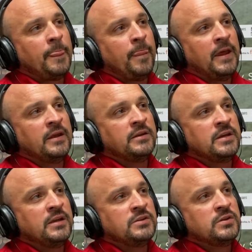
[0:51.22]

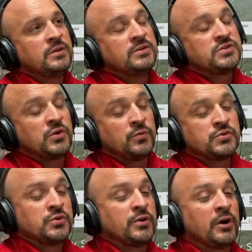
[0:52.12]
and so
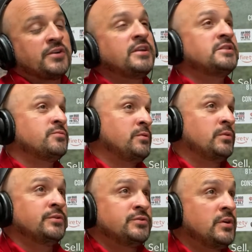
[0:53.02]
there are things that we
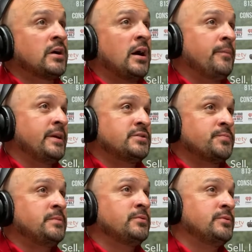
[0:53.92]
will accommodate, so
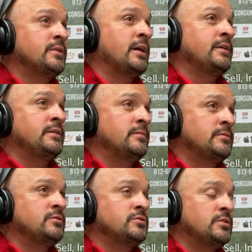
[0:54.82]
people do not need
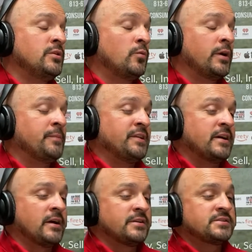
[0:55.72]
to worry about that
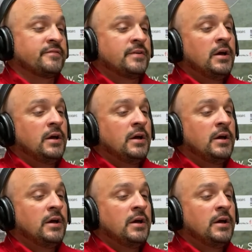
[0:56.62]
kind of stuff.